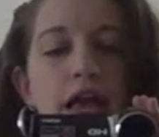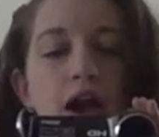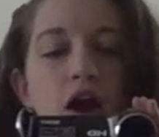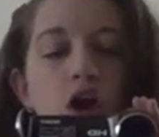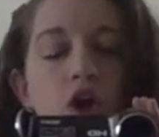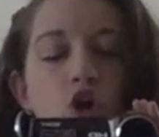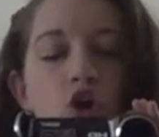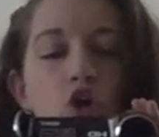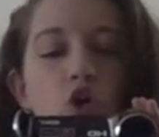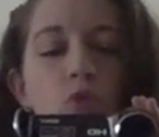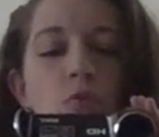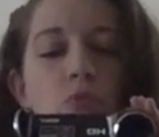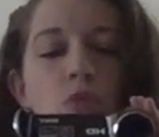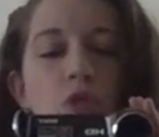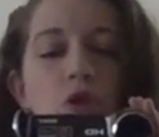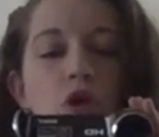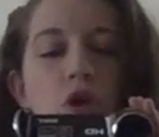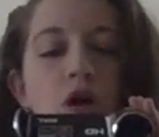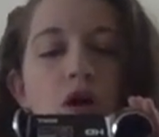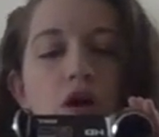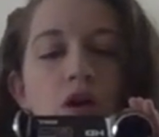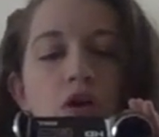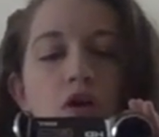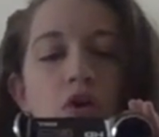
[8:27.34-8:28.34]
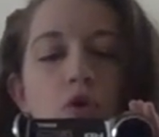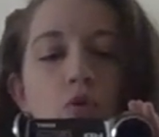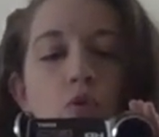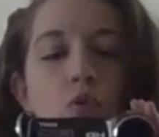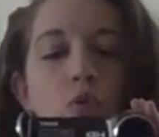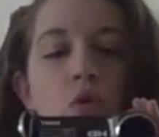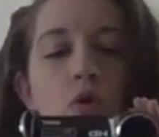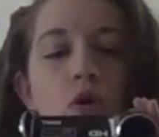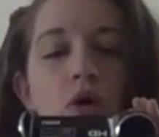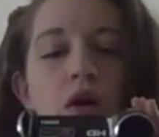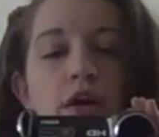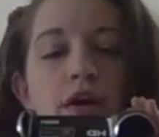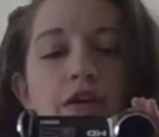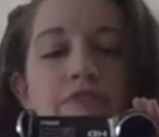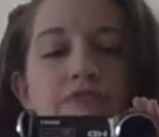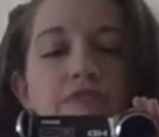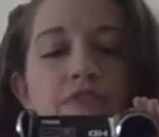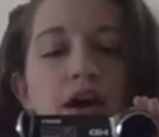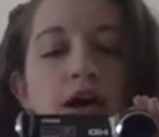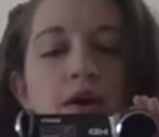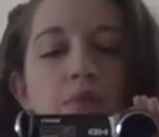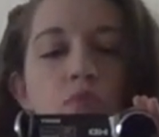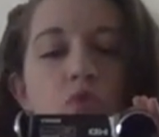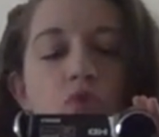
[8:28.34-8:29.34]
at home look or if
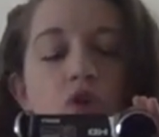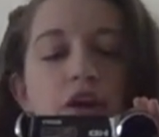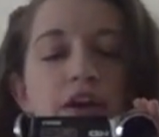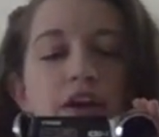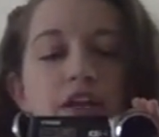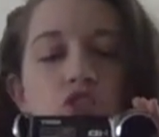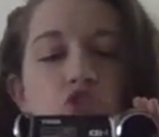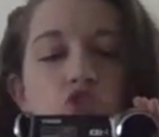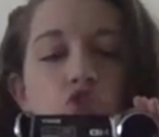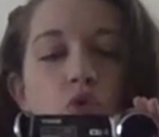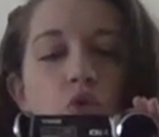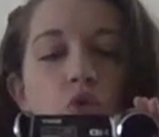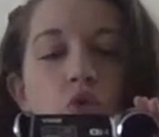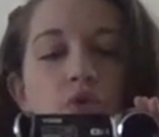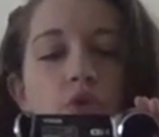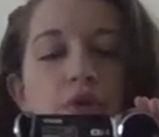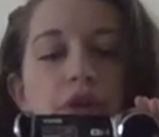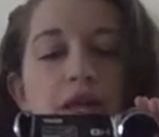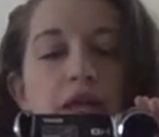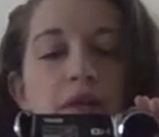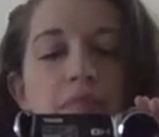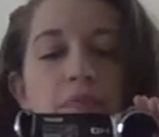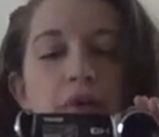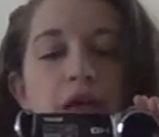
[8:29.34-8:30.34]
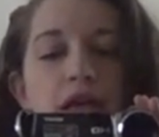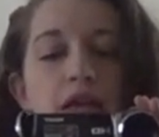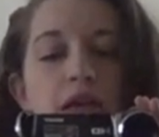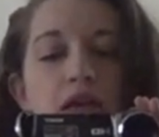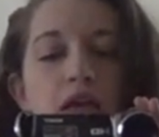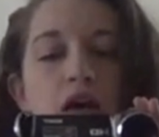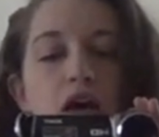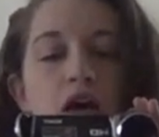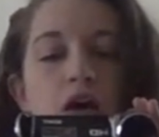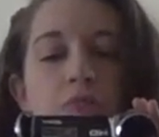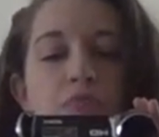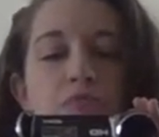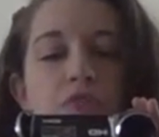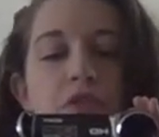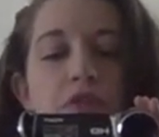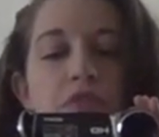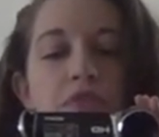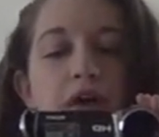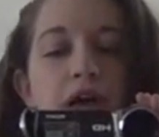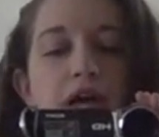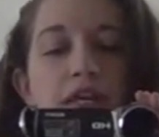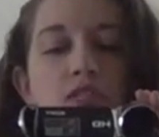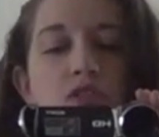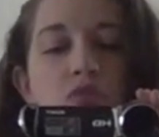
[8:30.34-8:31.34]
I'm wearing jewelry and makeup, then
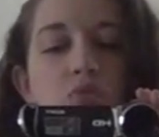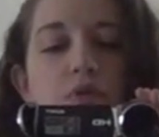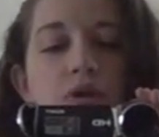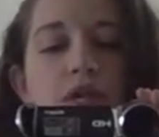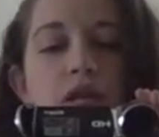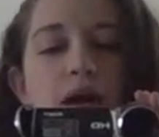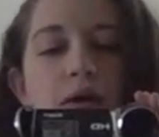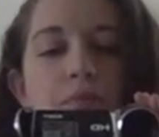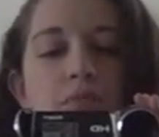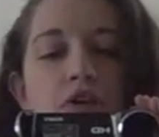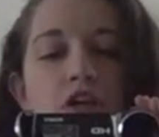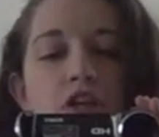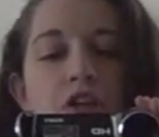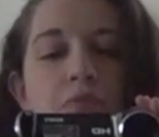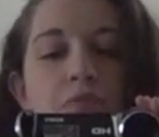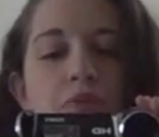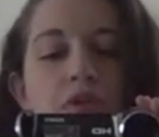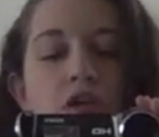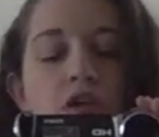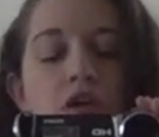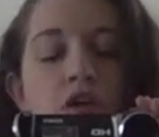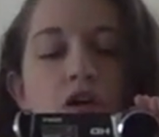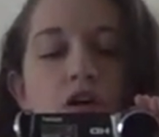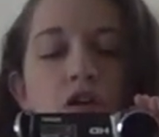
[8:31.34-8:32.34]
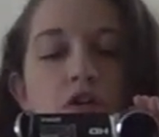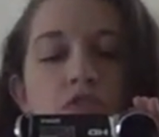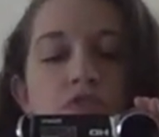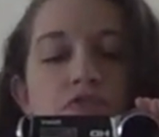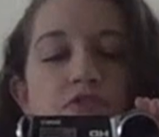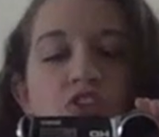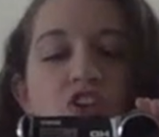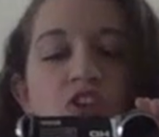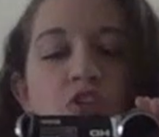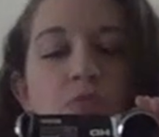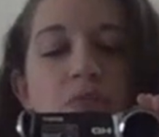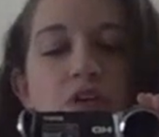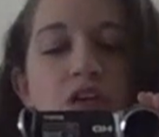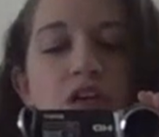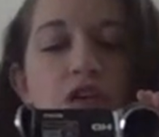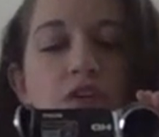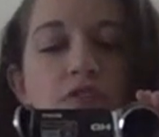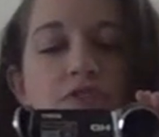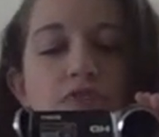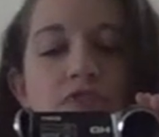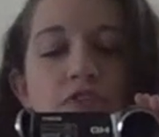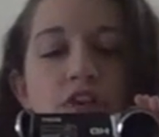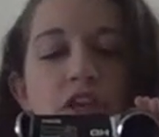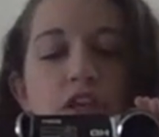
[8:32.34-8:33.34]
that's when I'm going to be filming
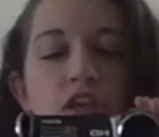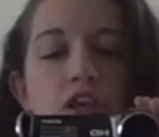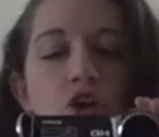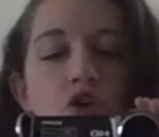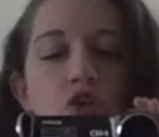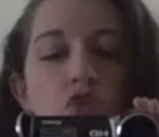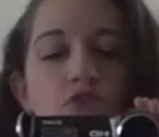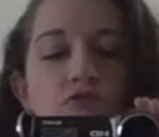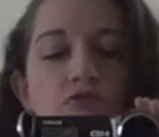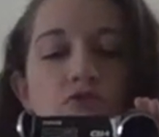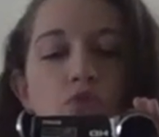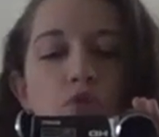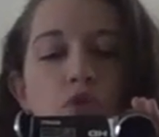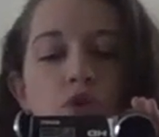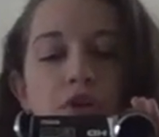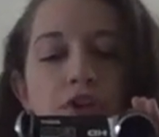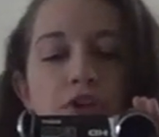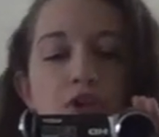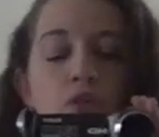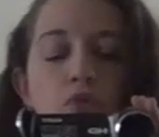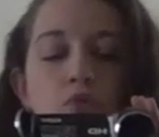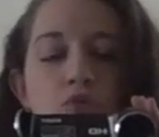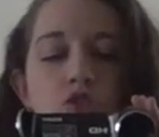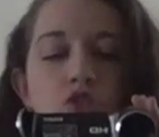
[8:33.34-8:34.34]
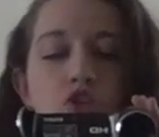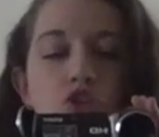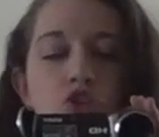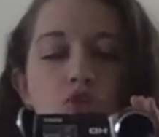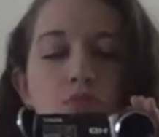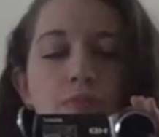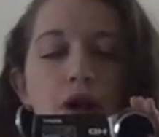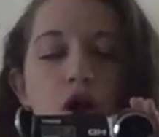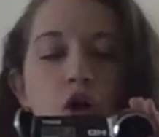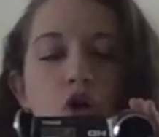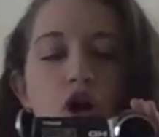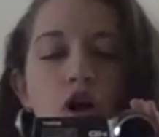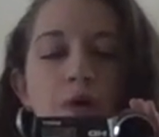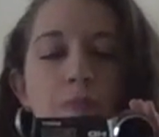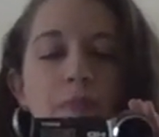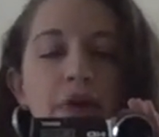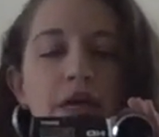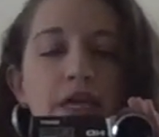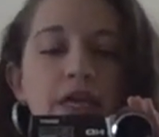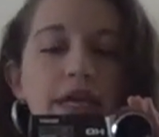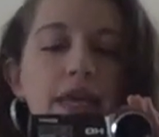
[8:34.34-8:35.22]
a video for YouTube out on my